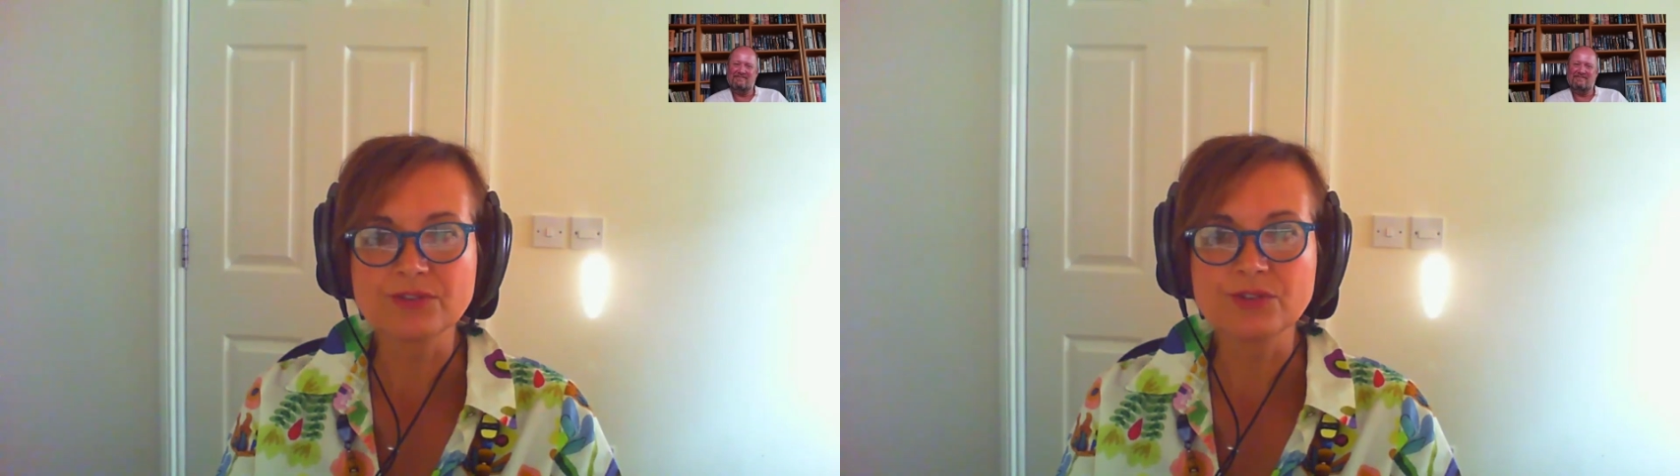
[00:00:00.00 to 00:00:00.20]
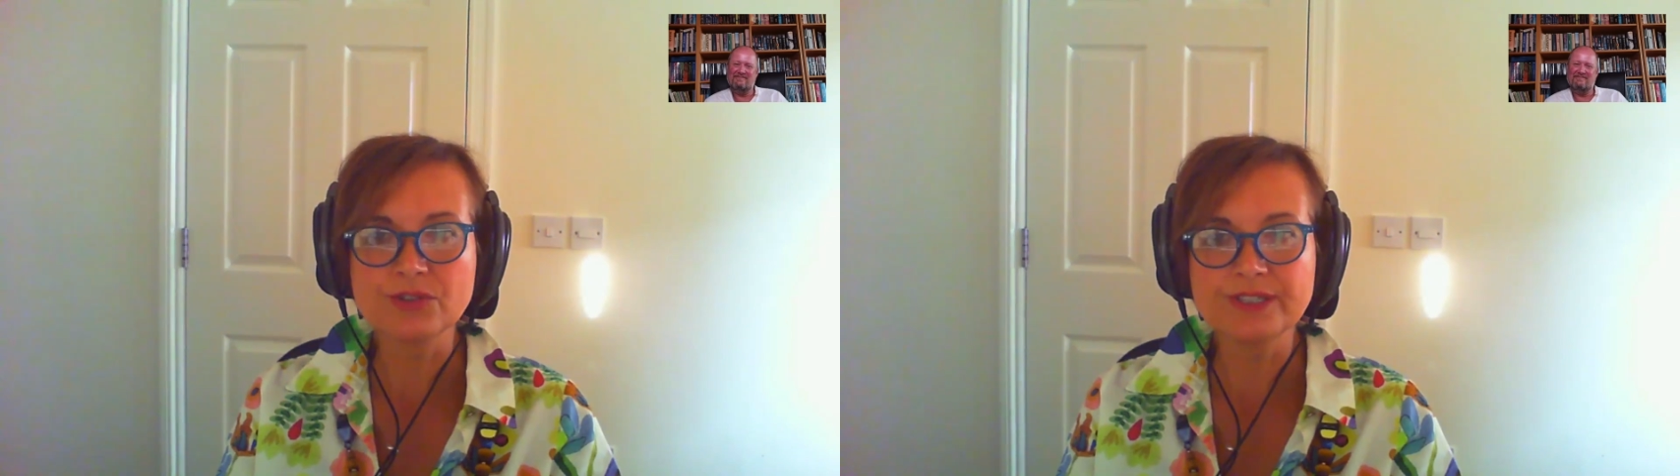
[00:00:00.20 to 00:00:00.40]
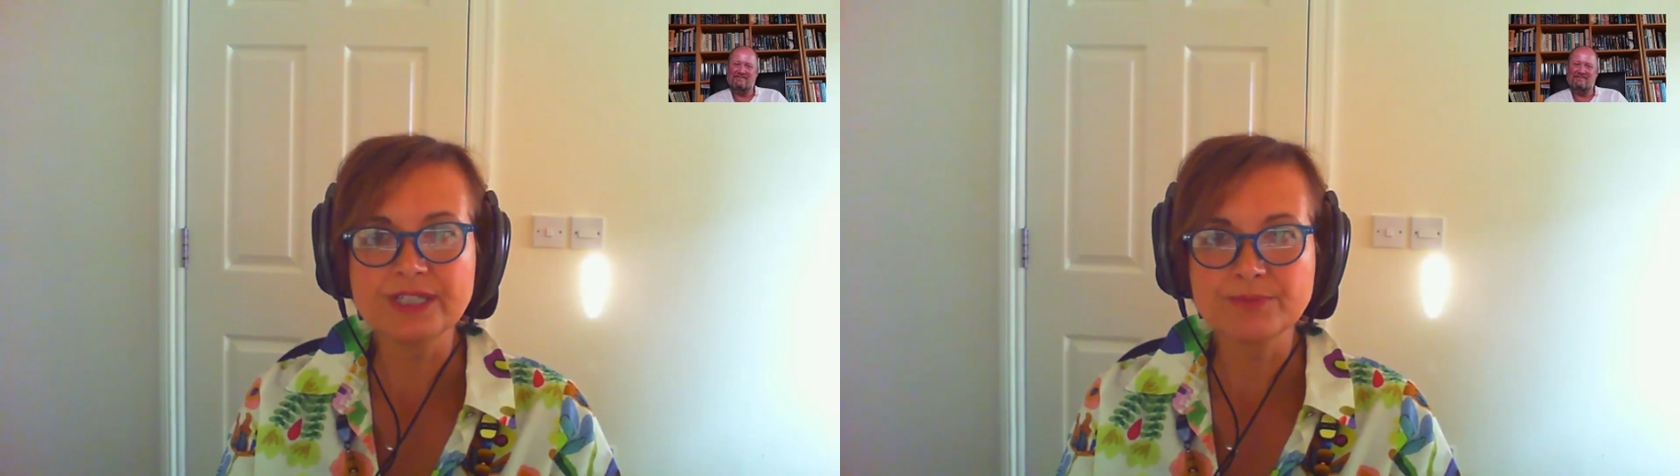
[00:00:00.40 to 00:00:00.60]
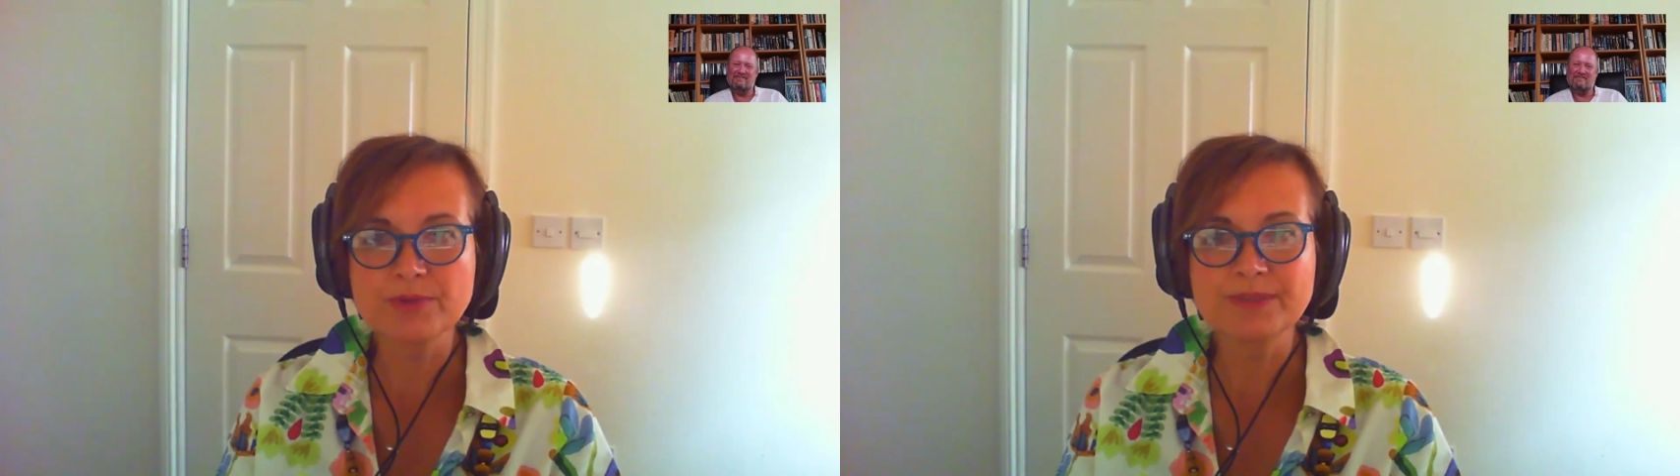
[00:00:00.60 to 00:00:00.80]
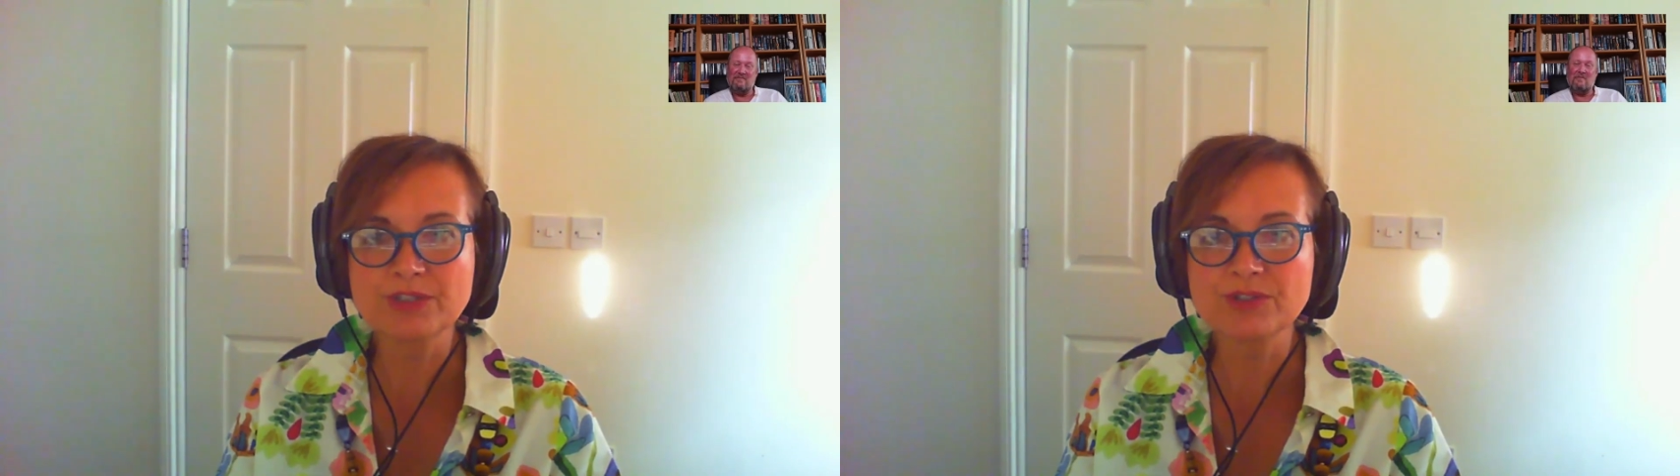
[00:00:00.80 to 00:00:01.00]
Do you need
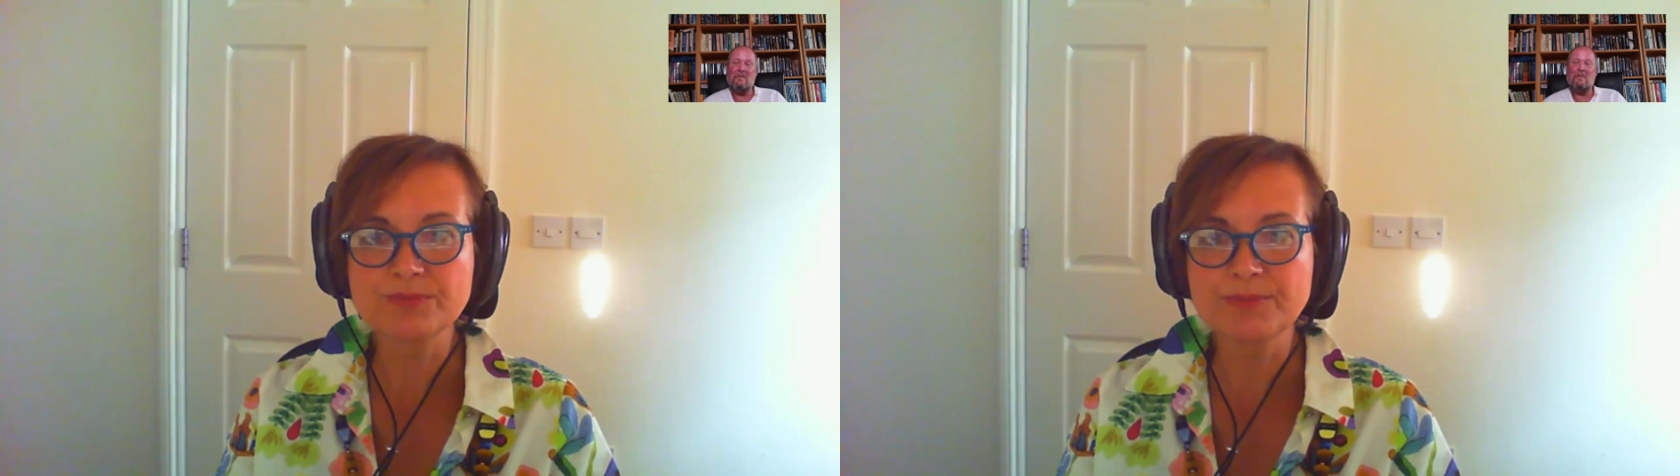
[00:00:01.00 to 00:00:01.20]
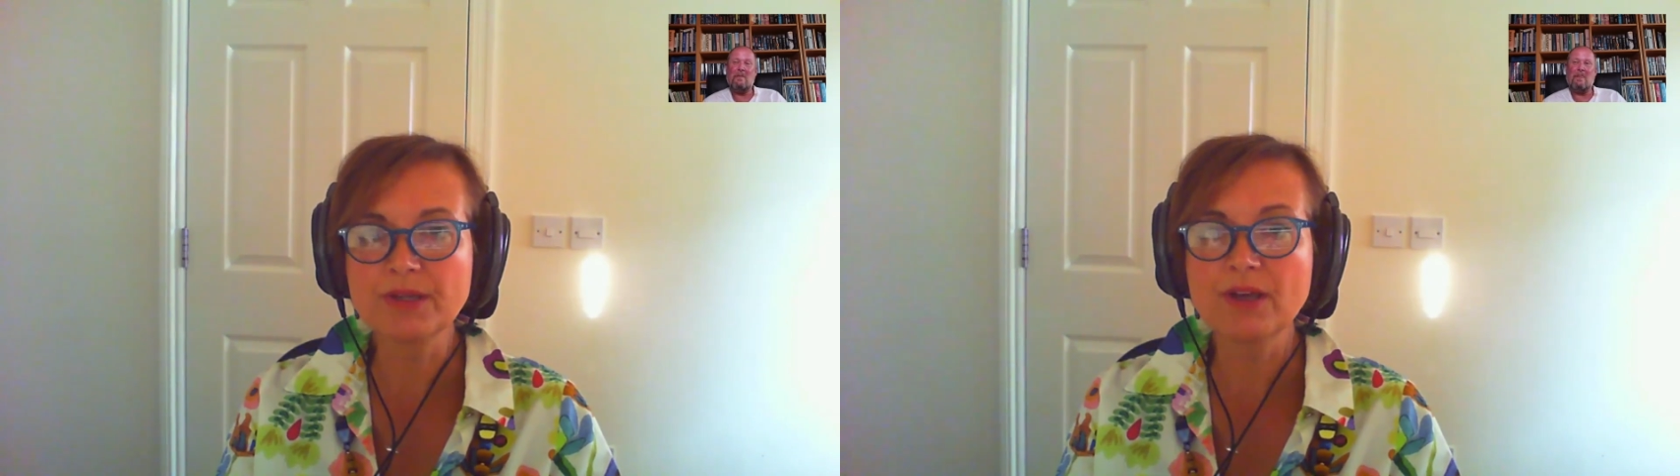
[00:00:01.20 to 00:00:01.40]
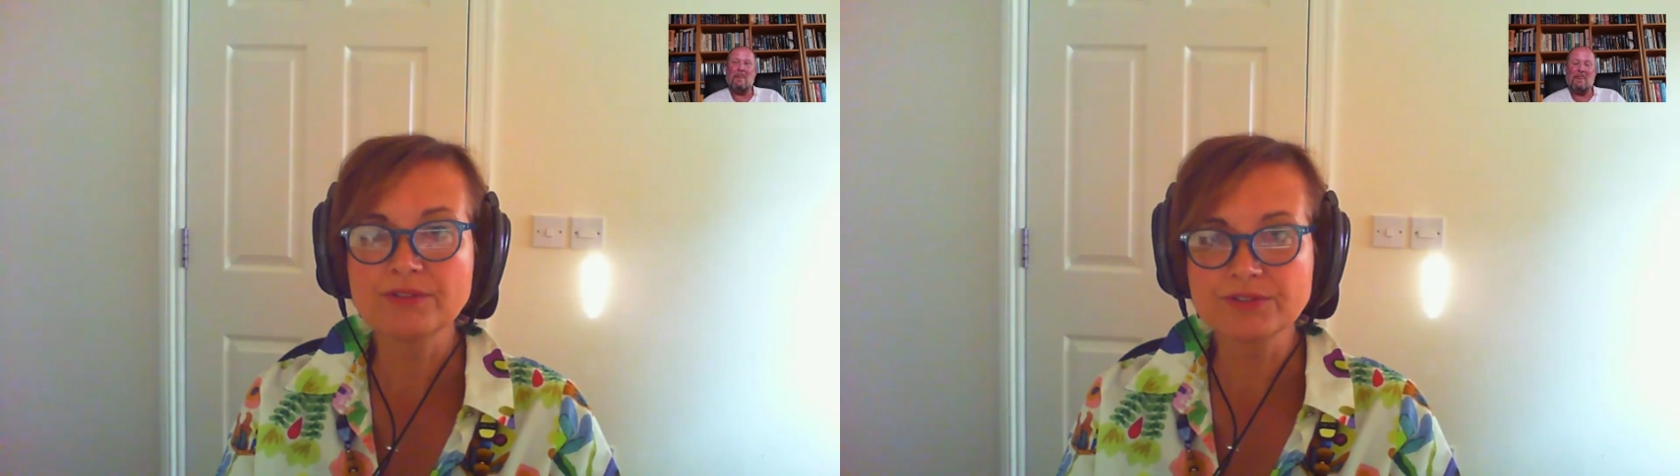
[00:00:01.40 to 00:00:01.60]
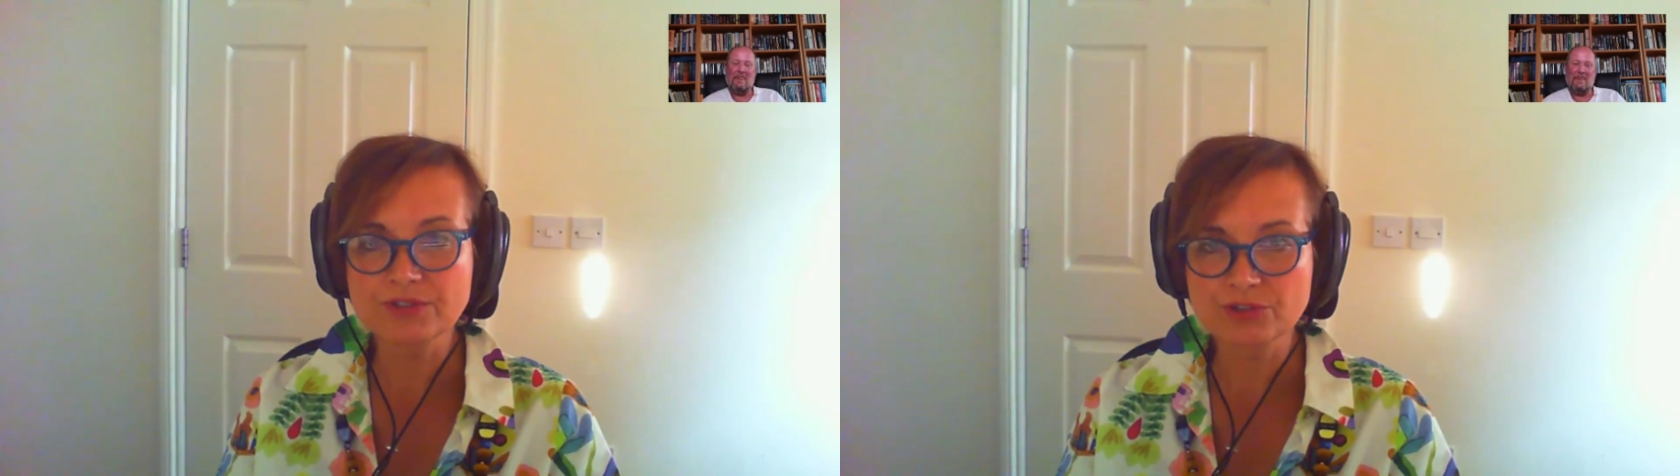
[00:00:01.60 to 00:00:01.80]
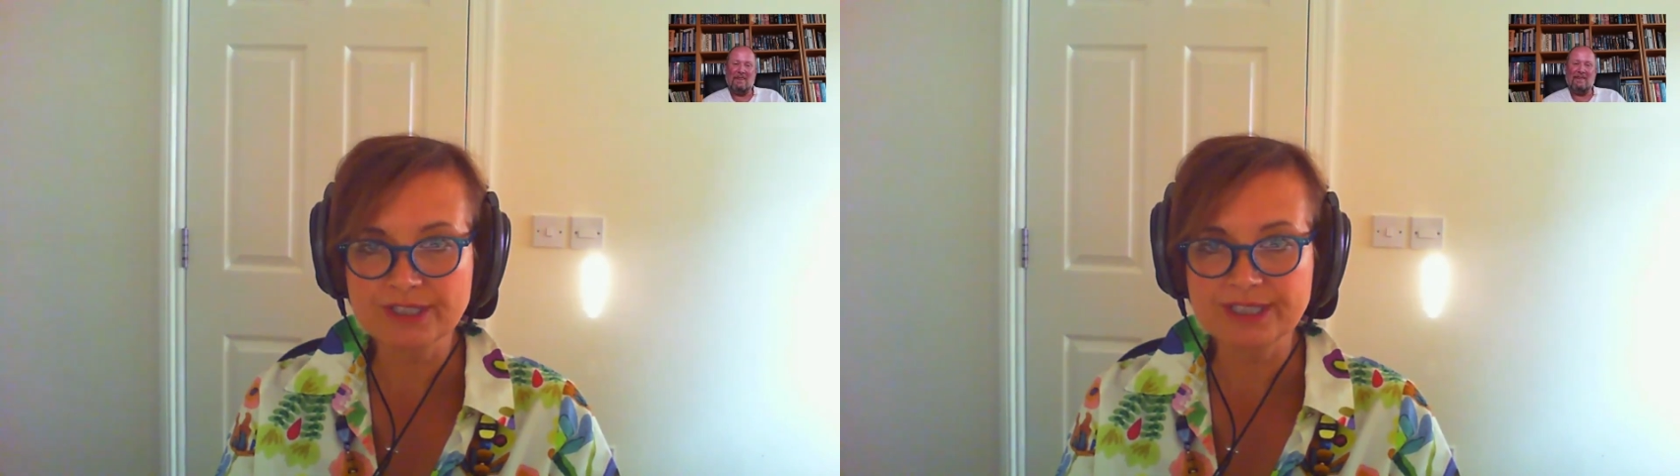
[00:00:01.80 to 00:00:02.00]
permission to plant a
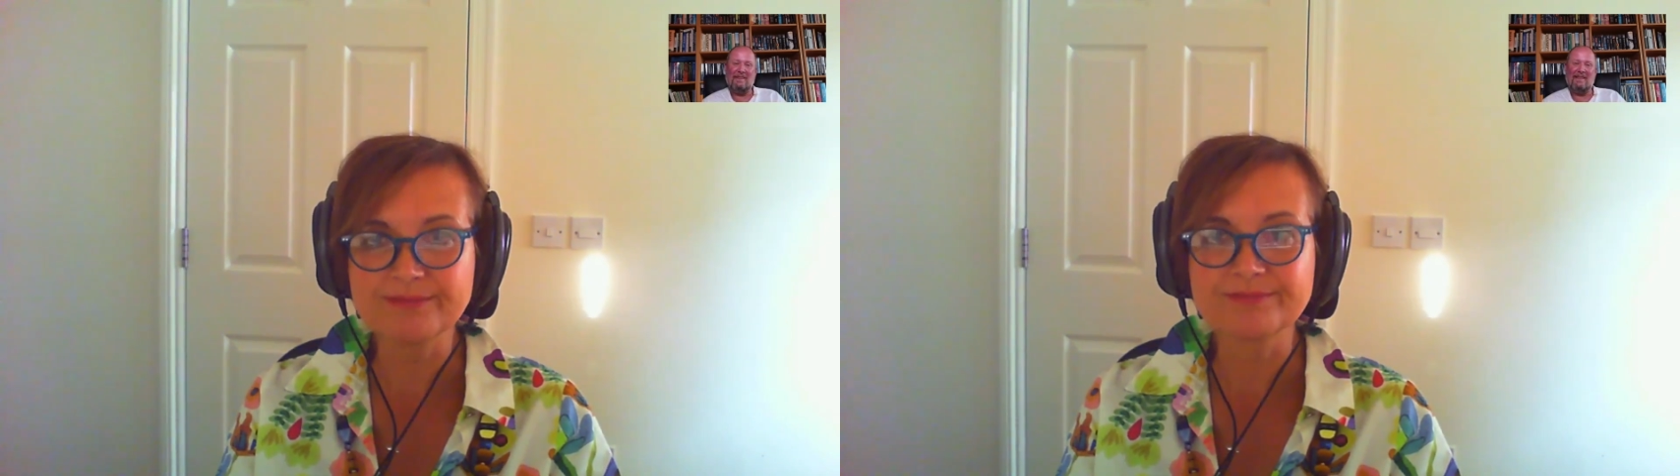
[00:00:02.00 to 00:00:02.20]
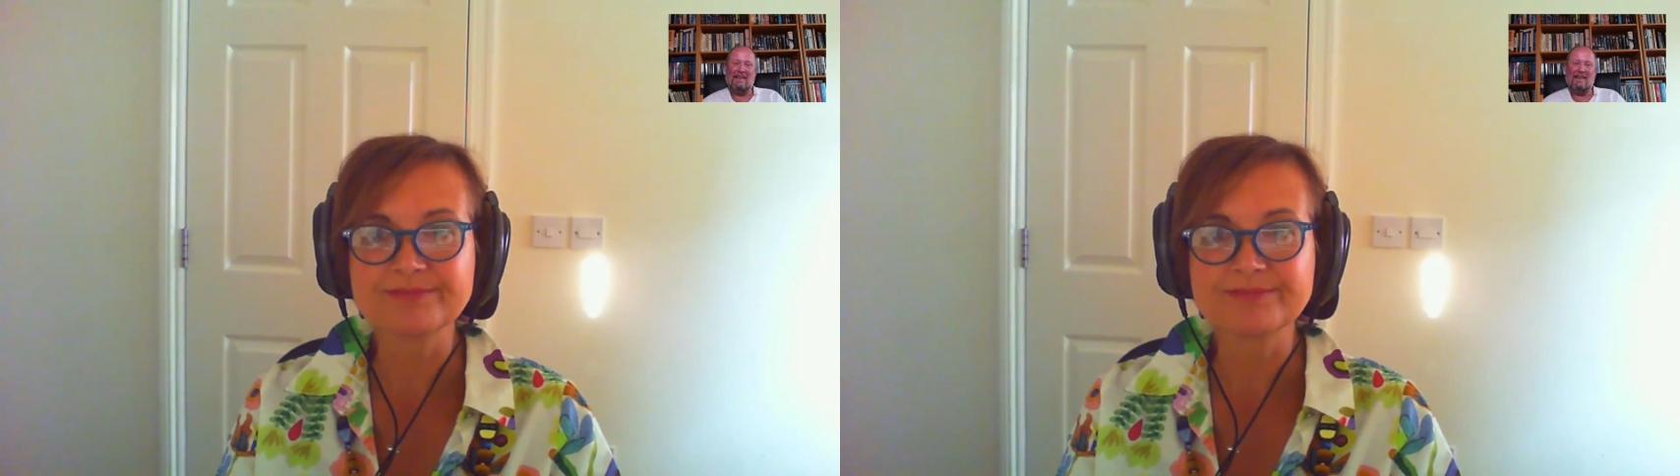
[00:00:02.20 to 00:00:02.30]
tree?